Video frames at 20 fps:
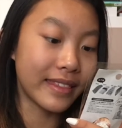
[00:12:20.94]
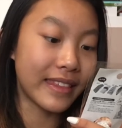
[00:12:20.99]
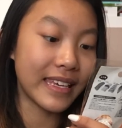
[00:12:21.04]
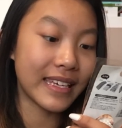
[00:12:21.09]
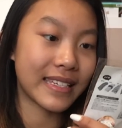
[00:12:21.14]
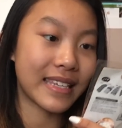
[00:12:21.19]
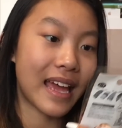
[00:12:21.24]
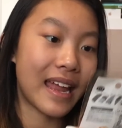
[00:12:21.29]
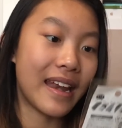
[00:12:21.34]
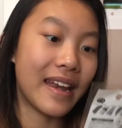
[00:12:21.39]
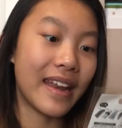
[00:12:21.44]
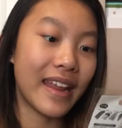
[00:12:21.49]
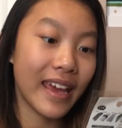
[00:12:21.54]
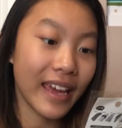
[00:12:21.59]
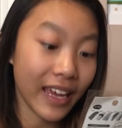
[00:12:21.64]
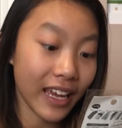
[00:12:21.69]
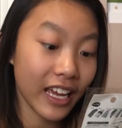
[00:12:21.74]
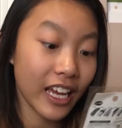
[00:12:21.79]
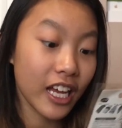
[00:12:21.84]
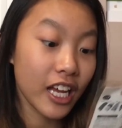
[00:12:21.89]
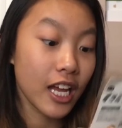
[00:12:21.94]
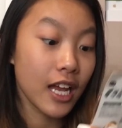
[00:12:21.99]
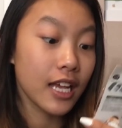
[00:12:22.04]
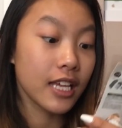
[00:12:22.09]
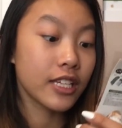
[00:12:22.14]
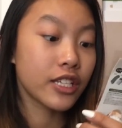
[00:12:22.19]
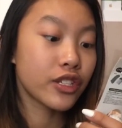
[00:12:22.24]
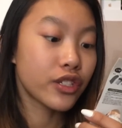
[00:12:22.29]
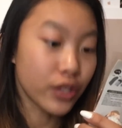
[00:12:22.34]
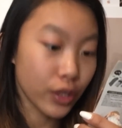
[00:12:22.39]
this Nick
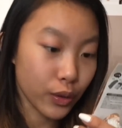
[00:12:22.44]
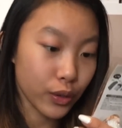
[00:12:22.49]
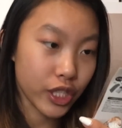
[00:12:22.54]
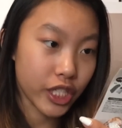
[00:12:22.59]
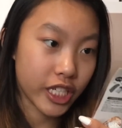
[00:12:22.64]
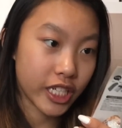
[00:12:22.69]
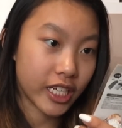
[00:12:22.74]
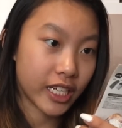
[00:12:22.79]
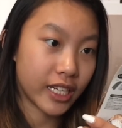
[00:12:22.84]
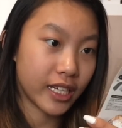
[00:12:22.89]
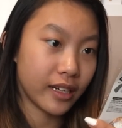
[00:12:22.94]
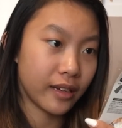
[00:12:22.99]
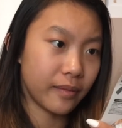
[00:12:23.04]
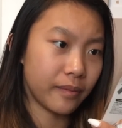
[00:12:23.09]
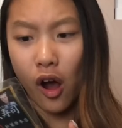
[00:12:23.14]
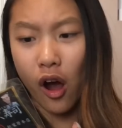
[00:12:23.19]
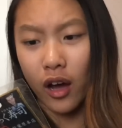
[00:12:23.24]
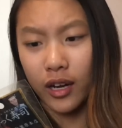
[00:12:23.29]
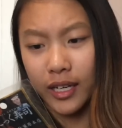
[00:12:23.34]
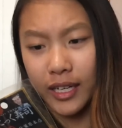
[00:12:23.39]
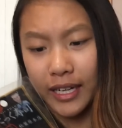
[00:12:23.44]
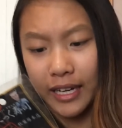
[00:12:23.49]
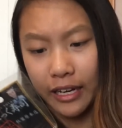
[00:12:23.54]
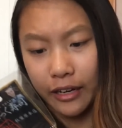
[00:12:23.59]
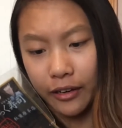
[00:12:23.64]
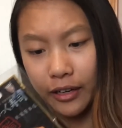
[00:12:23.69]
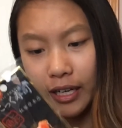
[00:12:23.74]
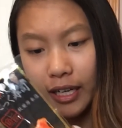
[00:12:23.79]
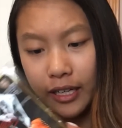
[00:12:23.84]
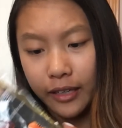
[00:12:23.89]
Sushi
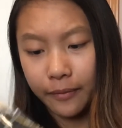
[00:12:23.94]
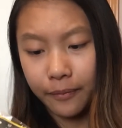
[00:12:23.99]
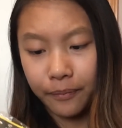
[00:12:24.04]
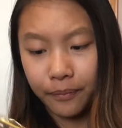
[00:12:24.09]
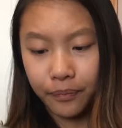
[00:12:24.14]
Onigiri.